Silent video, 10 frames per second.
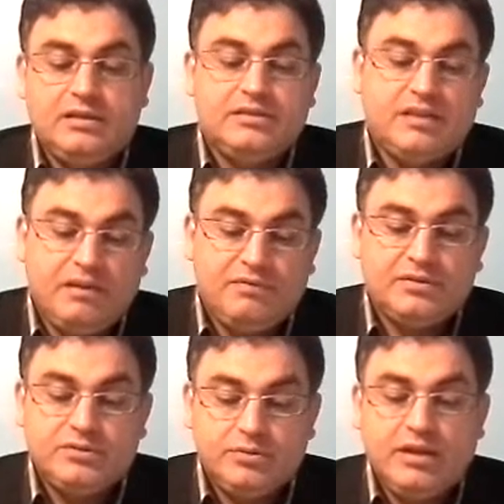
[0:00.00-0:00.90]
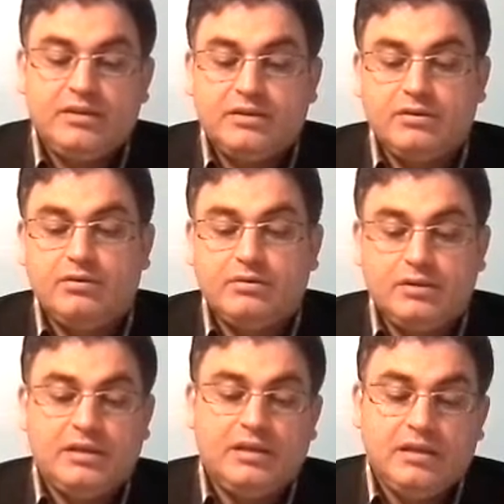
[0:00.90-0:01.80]
ciphered together
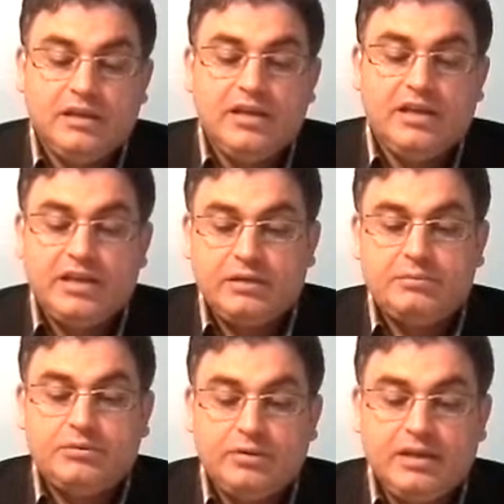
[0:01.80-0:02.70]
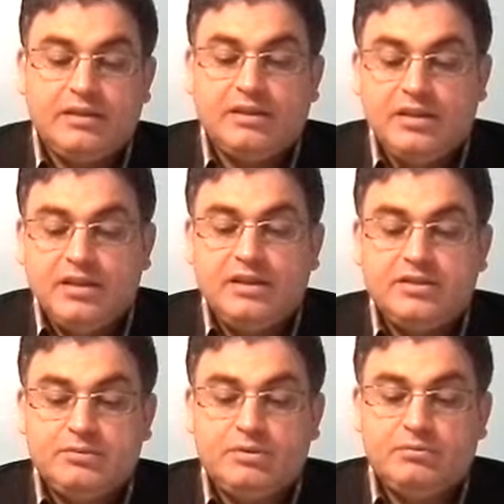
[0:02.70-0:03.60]
or encrypted together.
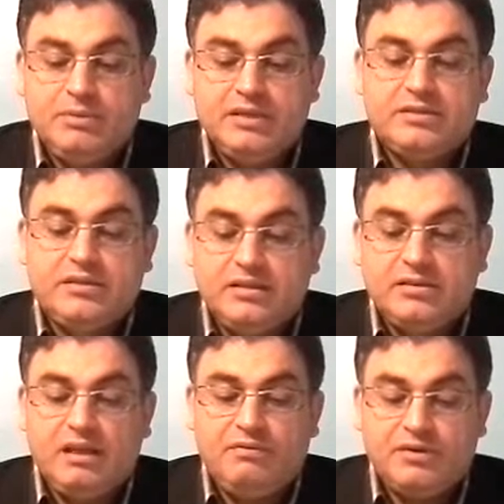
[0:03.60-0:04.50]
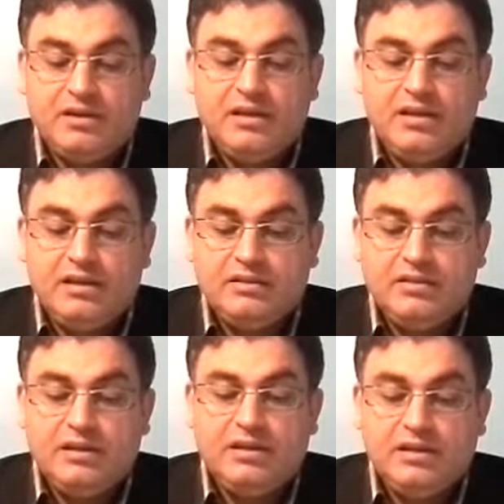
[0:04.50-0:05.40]
This is what makes the cipher
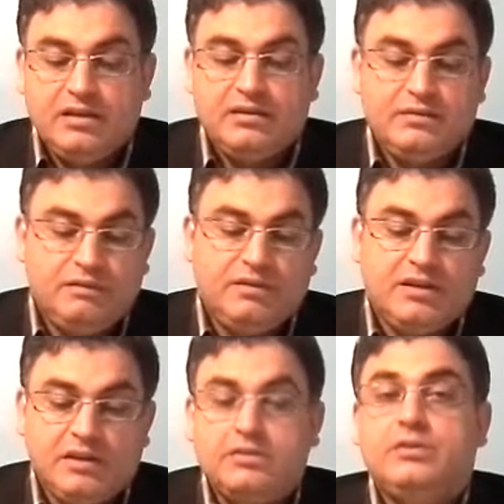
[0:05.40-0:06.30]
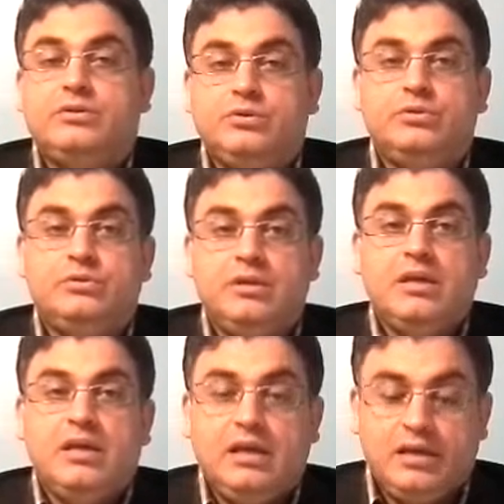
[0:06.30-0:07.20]
difficult to
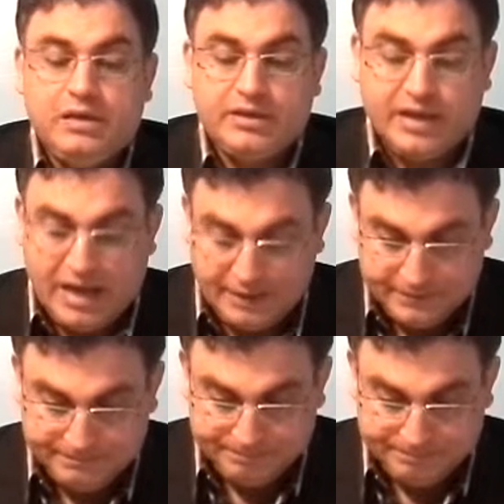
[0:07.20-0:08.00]
crack.